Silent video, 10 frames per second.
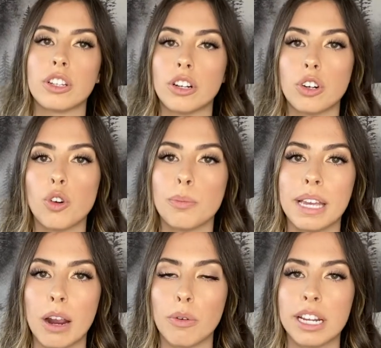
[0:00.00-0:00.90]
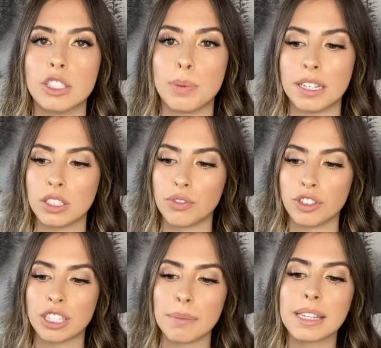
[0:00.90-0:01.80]
They're normally outrageous prices for
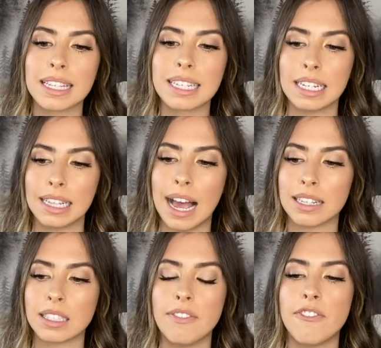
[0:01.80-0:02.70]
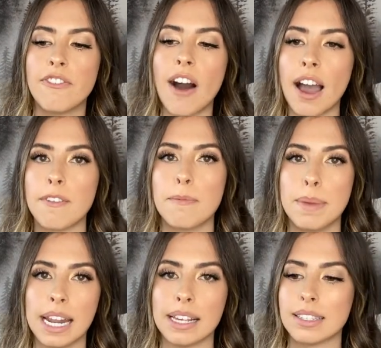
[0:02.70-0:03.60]
something that's going to last them 5
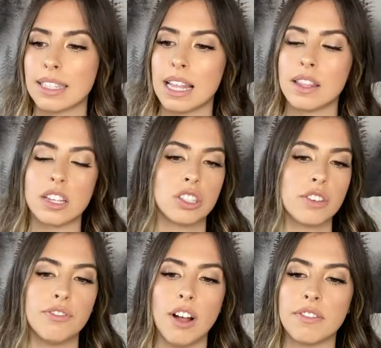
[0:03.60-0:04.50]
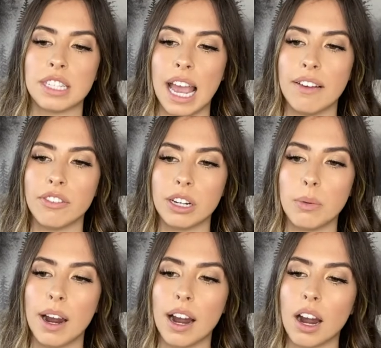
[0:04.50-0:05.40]
minutes. And then there's the fluffs
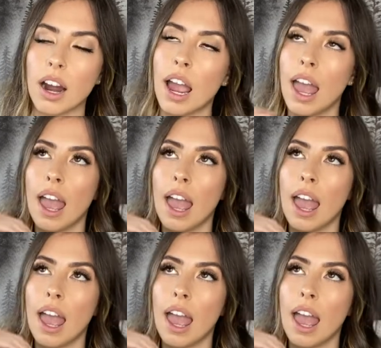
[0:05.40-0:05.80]
everywhere.